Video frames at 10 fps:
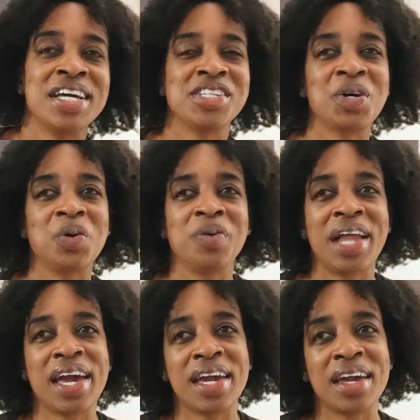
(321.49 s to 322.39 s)
So,
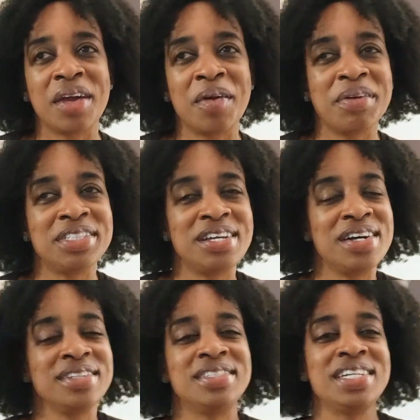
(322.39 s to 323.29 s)
like,
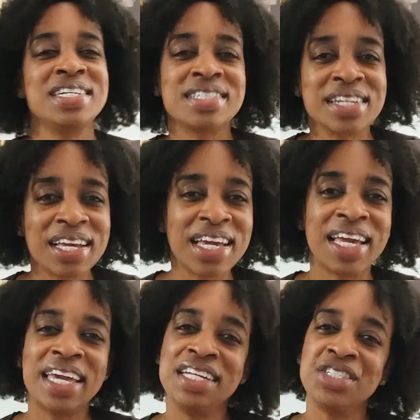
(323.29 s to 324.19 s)
adjusting
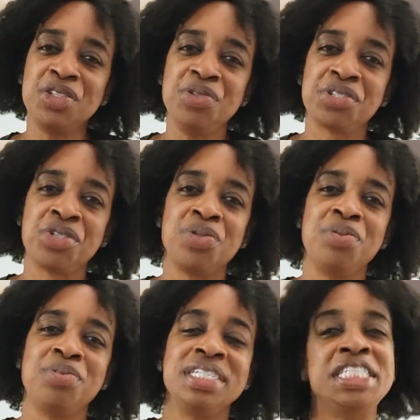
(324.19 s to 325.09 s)
and getting used
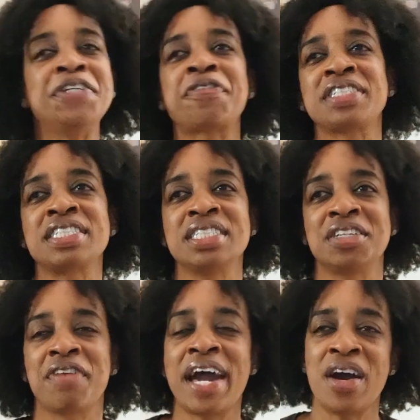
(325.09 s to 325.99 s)
to the differences
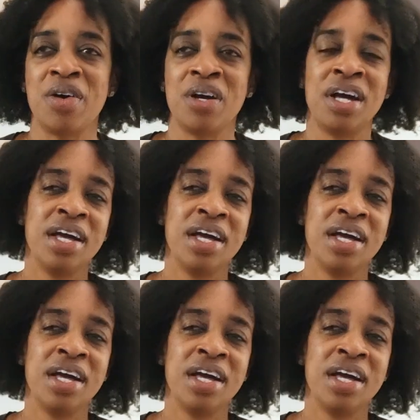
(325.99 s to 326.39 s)
of how